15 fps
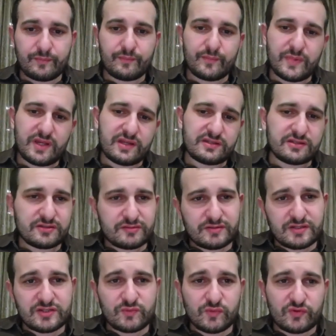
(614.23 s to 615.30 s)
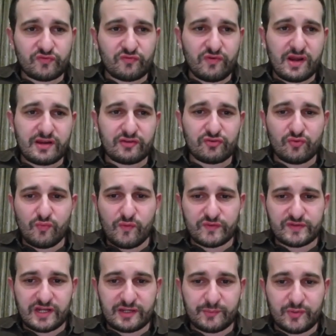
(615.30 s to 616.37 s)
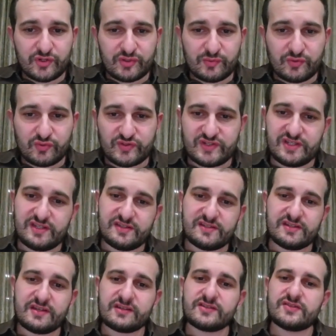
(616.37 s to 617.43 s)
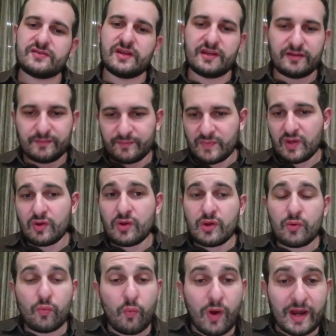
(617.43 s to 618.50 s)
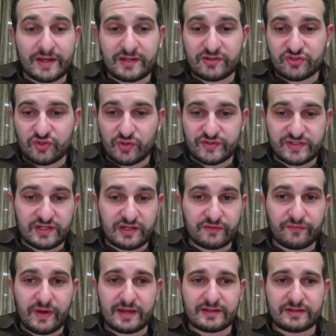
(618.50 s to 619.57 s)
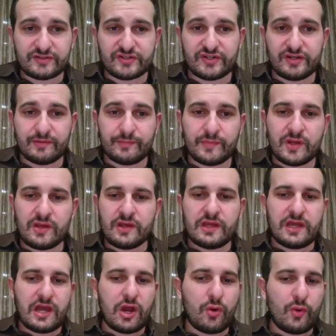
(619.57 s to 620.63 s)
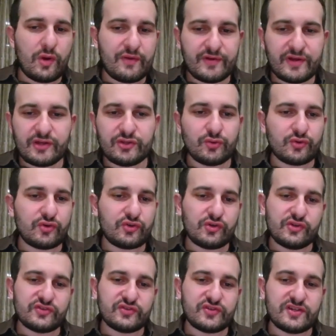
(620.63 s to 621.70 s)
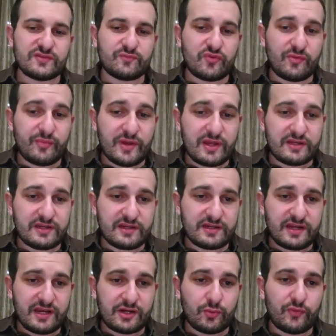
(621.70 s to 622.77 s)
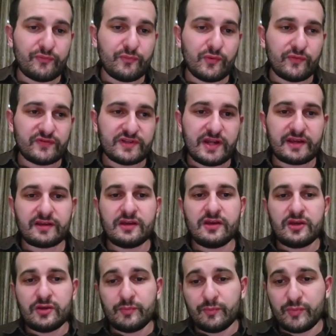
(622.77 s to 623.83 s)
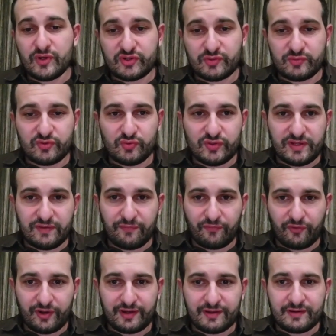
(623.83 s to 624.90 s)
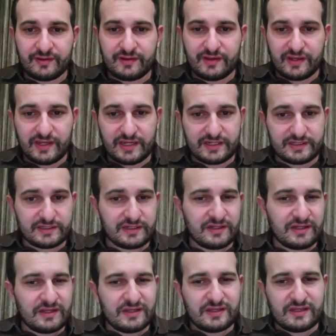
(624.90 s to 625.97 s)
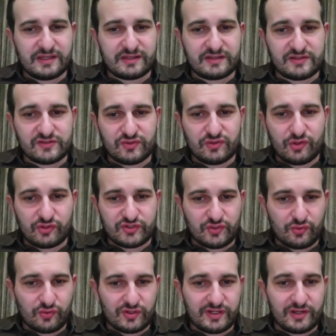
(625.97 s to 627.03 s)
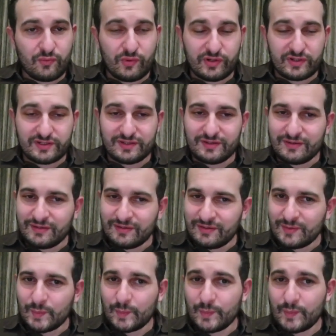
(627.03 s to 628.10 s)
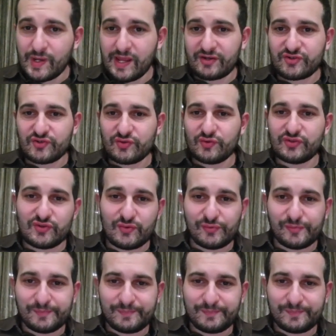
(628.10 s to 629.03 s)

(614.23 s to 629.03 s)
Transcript: but this would run into moves like bishop to c6, and white enjoys an advantage here. However, you could also just prepare the attack with moves like bishop to d3, and it is not so clear what black should do.